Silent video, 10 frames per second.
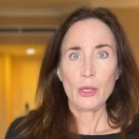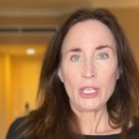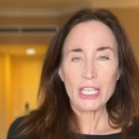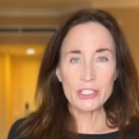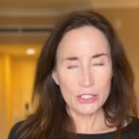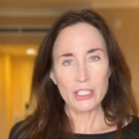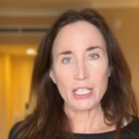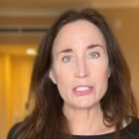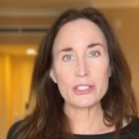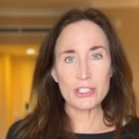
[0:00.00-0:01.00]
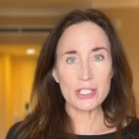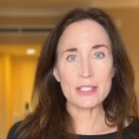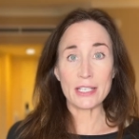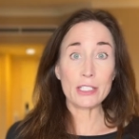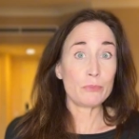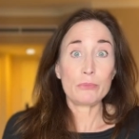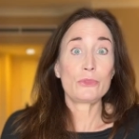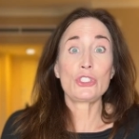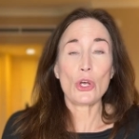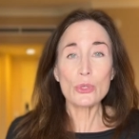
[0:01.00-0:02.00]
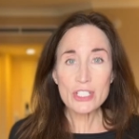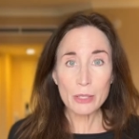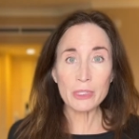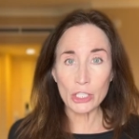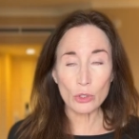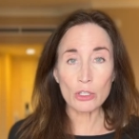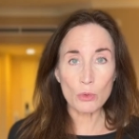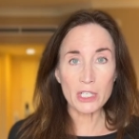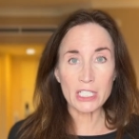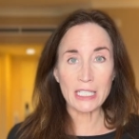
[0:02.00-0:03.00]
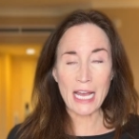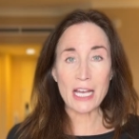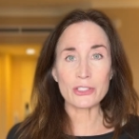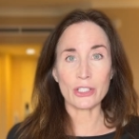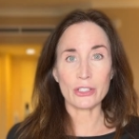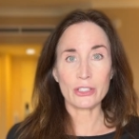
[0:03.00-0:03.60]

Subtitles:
It shows them that you're a working actor.